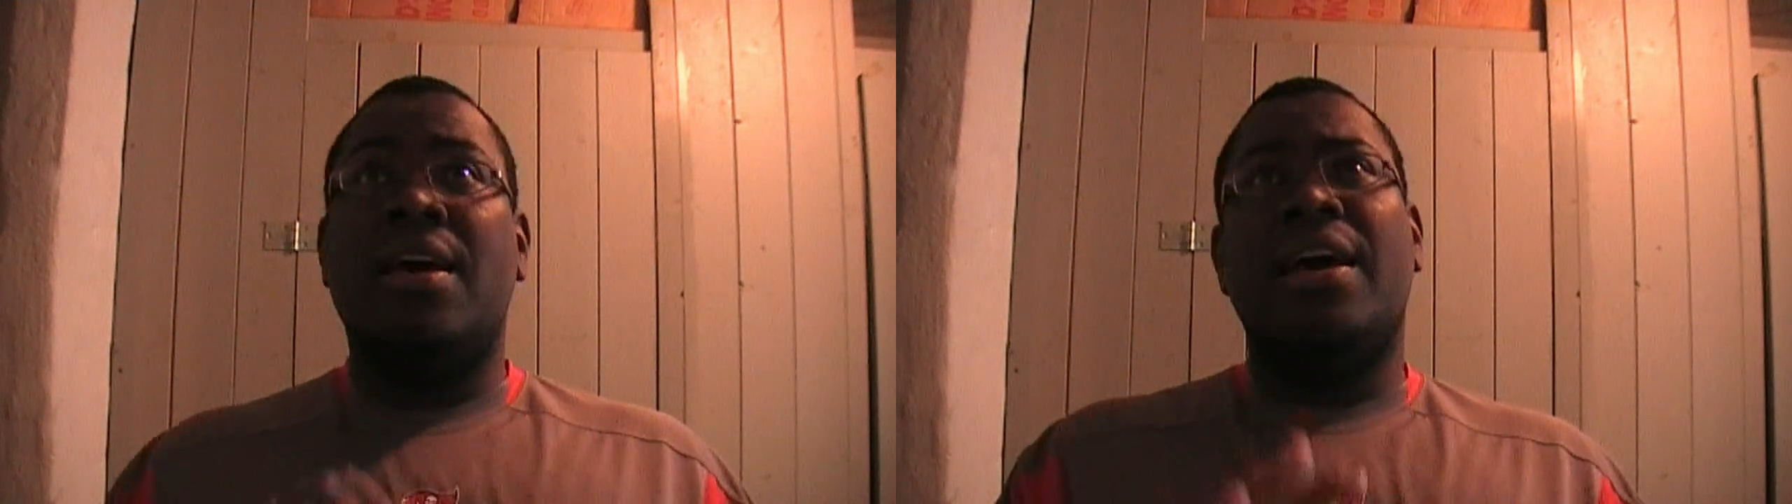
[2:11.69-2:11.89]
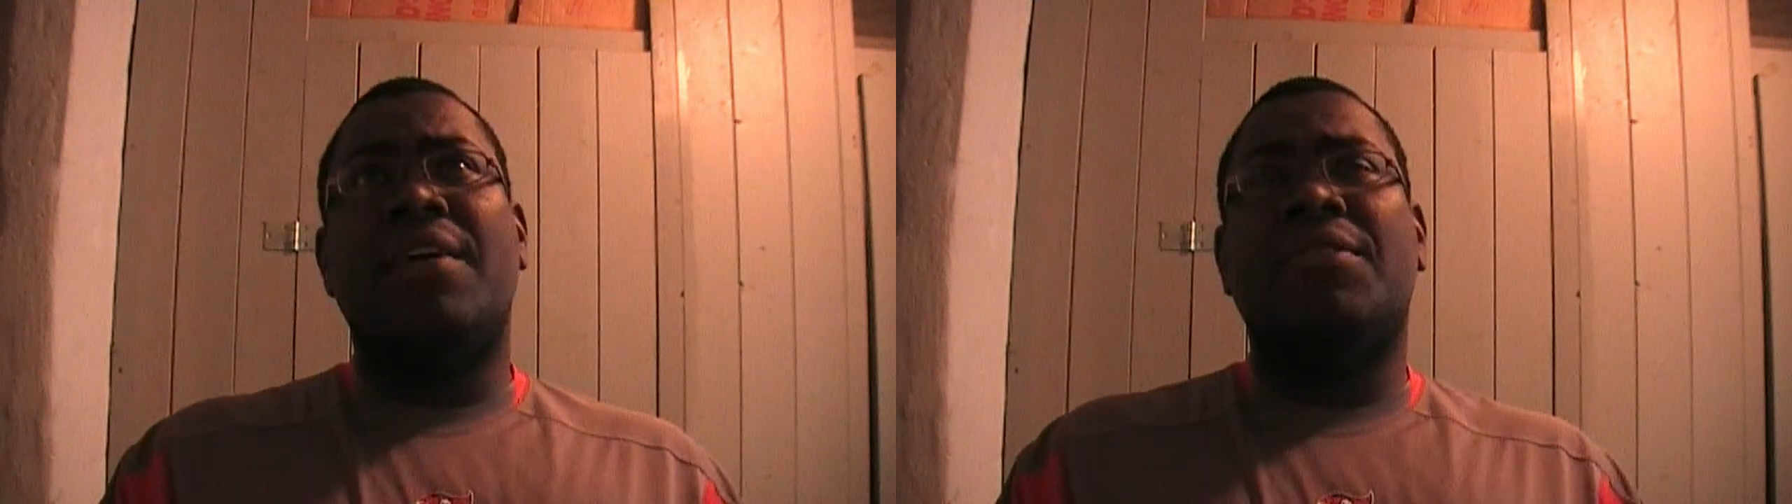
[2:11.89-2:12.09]

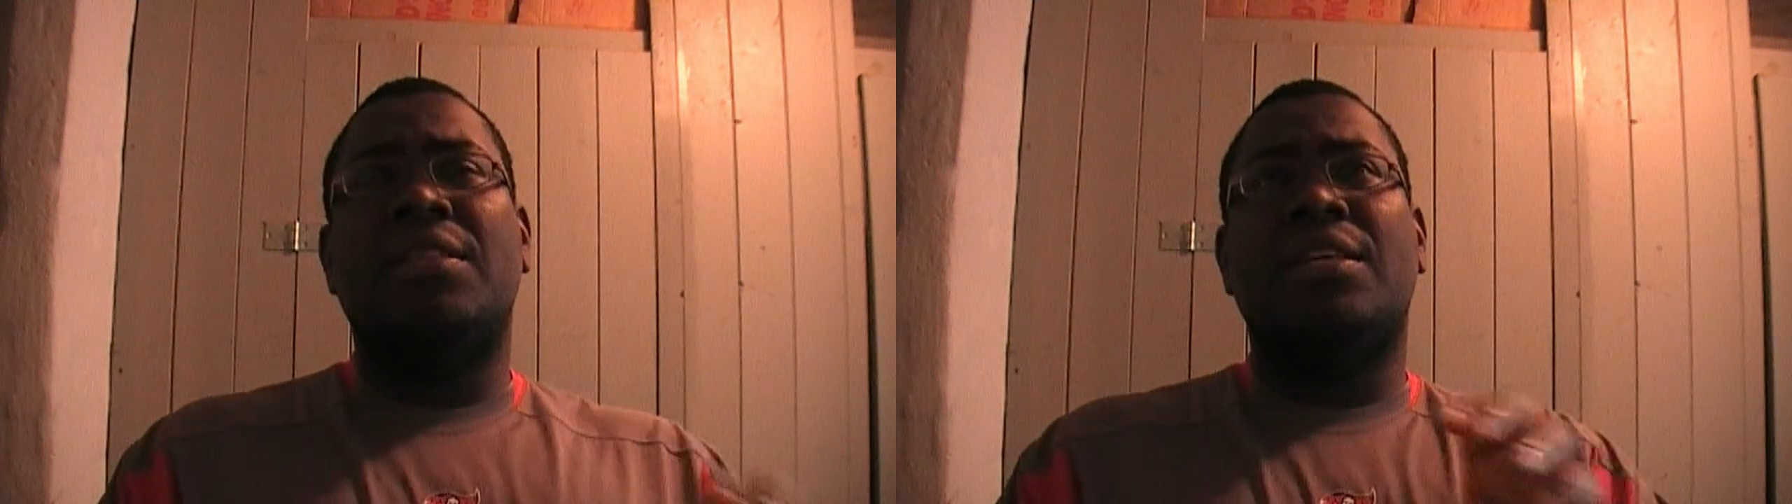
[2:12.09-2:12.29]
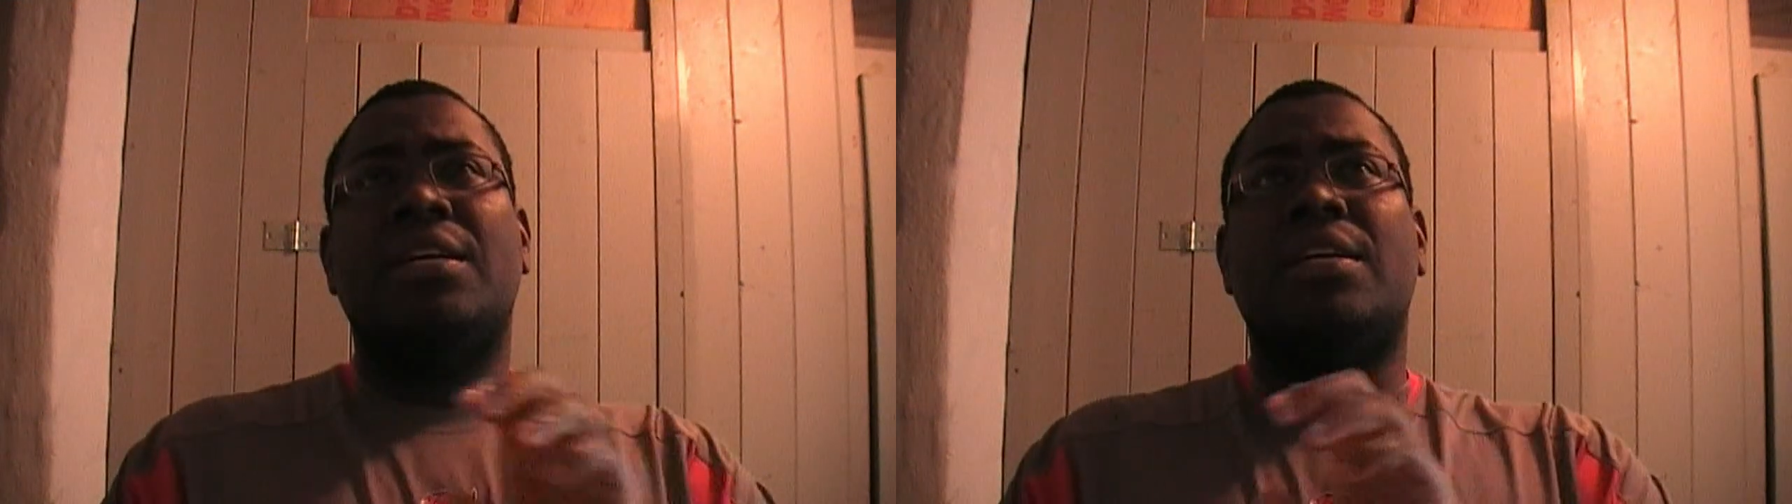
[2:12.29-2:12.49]

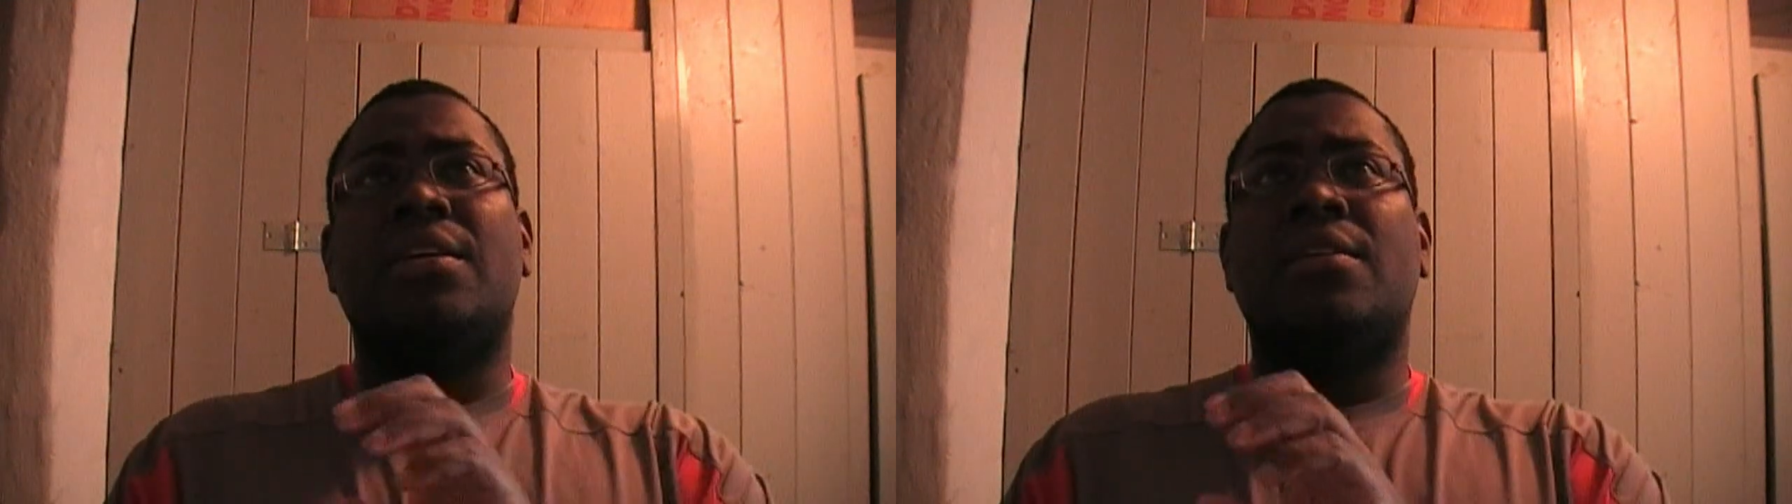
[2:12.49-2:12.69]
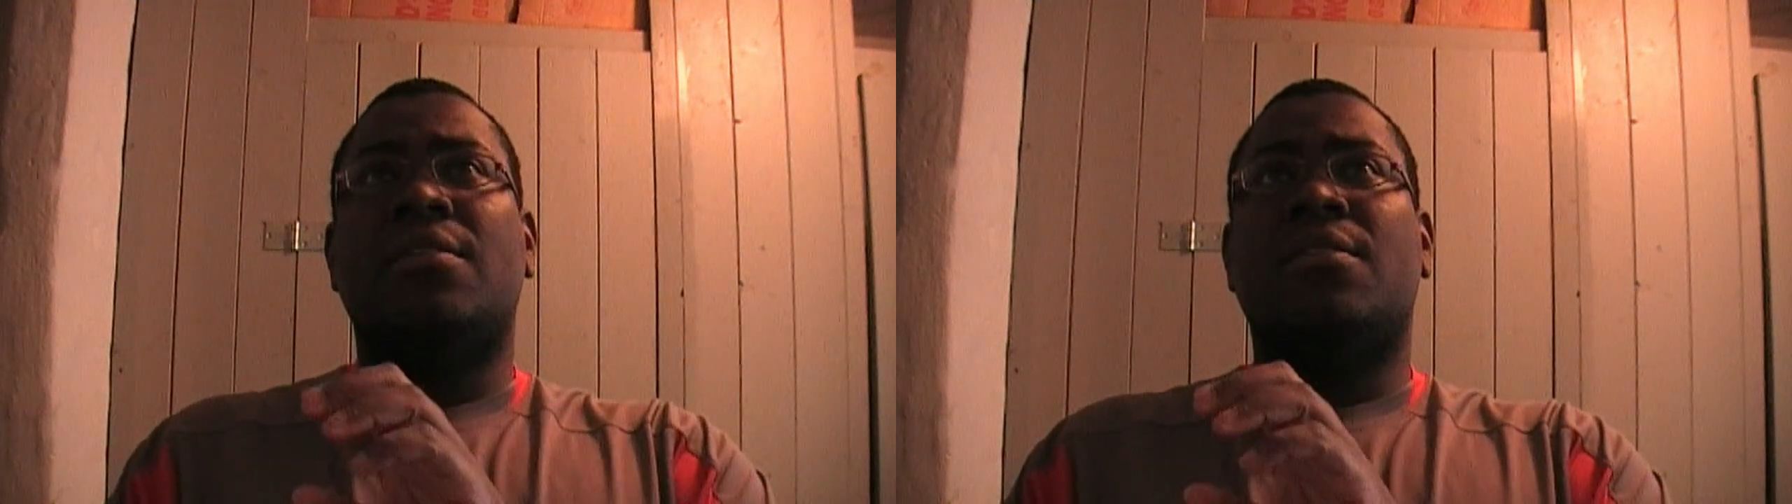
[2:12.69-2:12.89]
Heavenly